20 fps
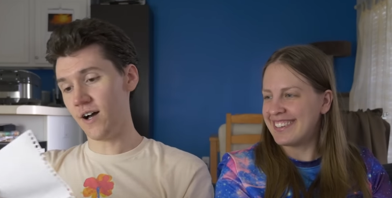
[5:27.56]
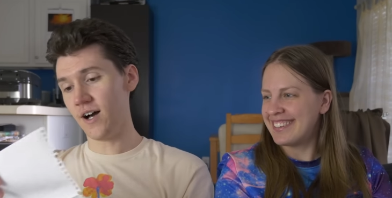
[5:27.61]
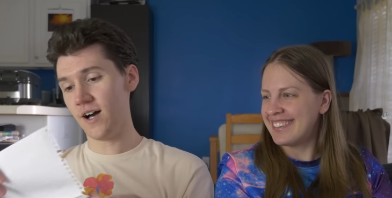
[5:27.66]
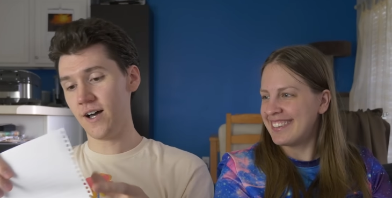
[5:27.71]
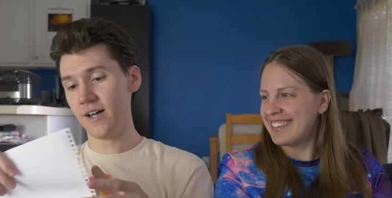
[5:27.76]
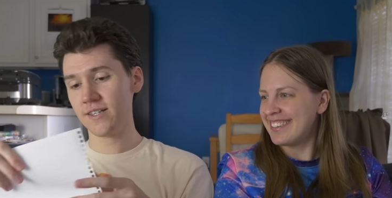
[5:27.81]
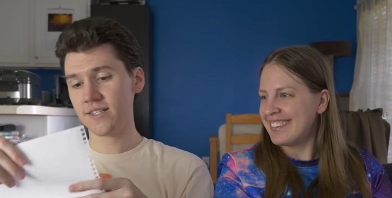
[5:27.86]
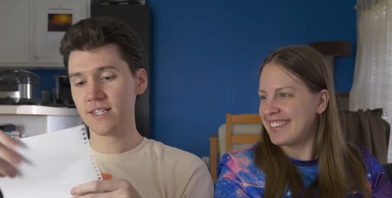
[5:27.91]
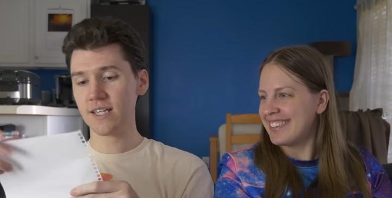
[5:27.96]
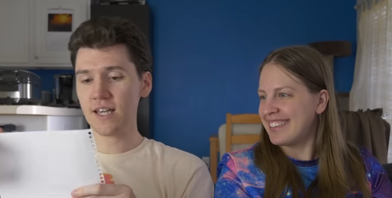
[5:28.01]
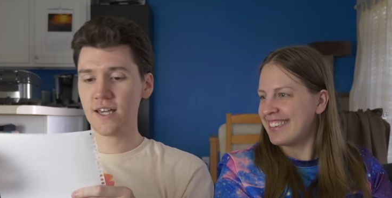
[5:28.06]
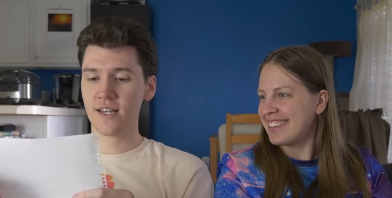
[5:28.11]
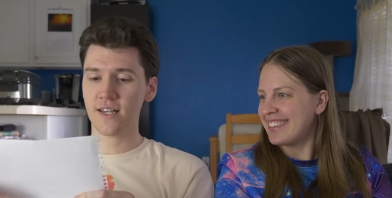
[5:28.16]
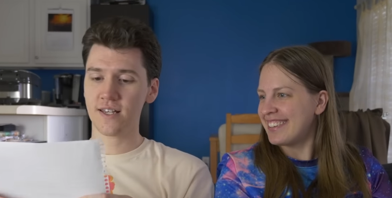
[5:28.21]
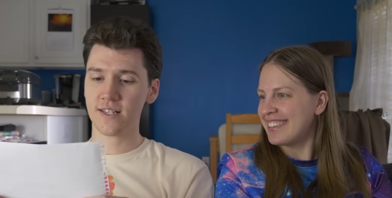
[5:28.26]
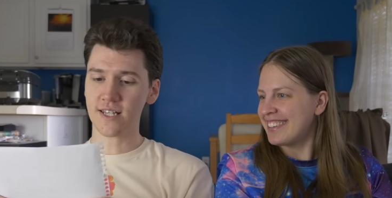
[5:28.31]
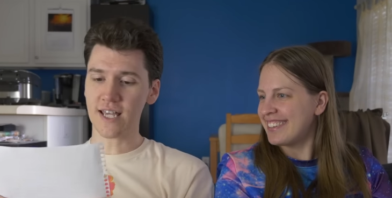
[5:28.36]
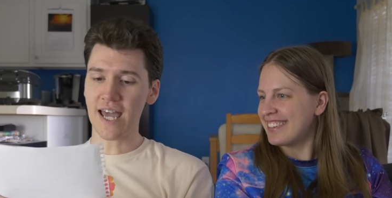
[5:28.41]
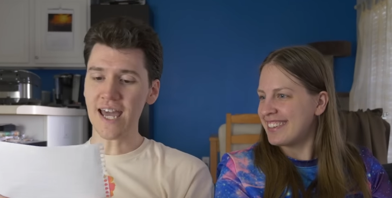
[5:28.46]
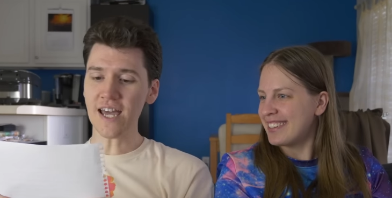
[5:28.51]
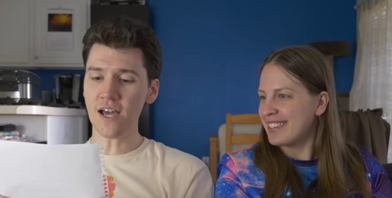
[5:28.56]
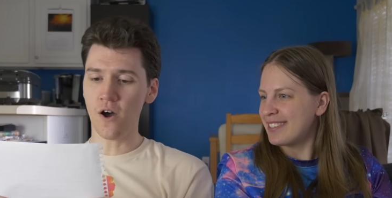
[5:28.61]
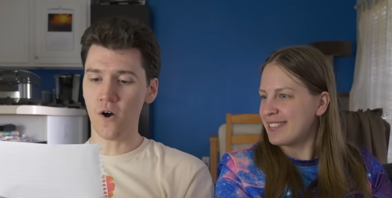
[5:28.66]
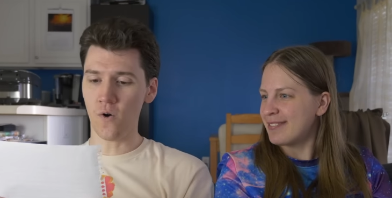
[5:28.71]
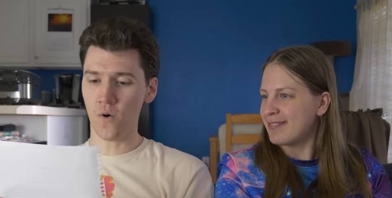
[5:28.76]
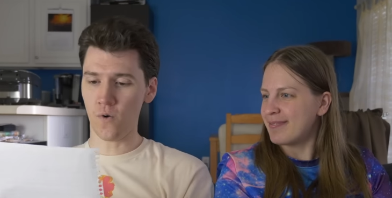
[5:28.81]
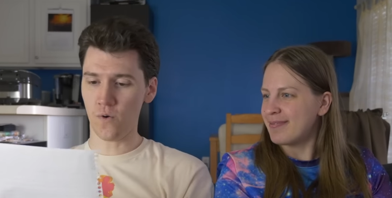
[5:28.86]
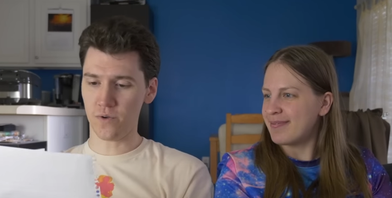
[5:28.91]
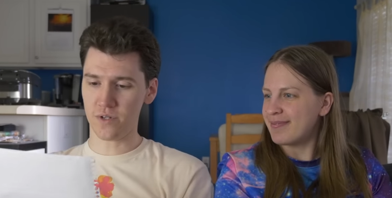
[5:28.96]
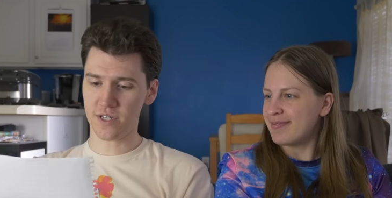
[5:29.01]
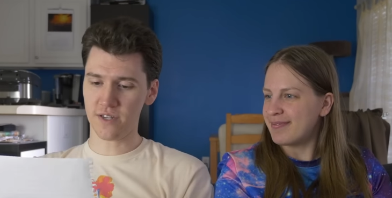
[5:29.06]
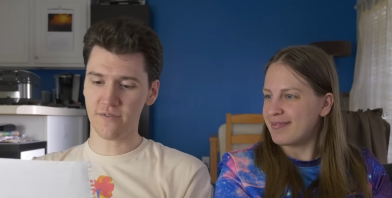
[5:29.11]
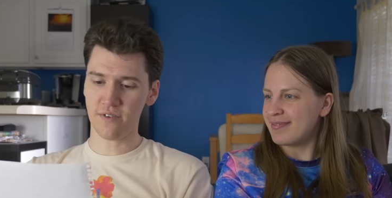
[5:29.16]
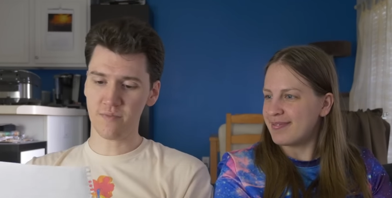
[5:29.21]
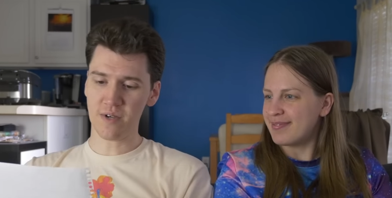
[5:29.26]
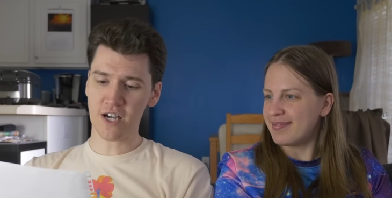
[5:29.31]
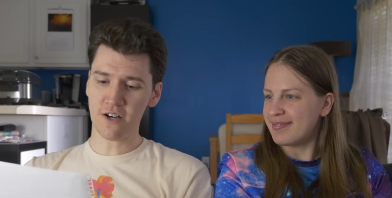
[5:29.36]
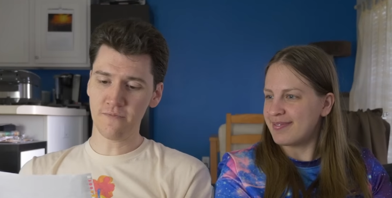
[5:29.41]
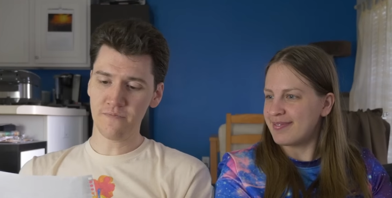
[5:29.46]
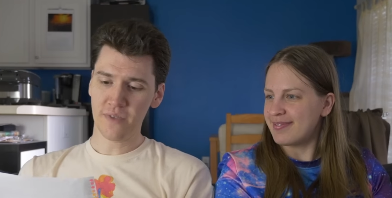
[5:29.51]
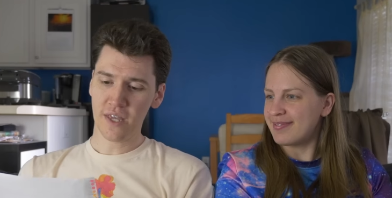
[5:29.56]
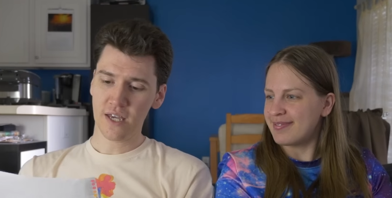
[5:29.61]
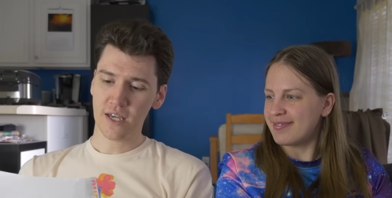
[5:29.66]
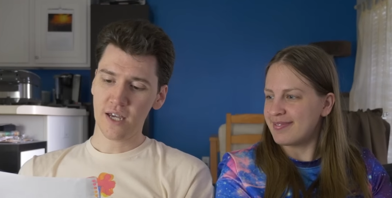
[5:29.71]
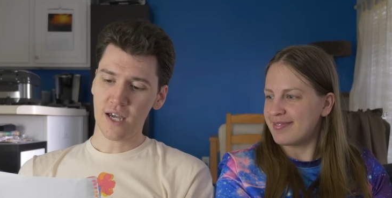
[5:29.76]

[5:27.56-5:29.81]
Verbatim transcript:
Speaker 1: Uh, it says, Heyo, Stephen Amount.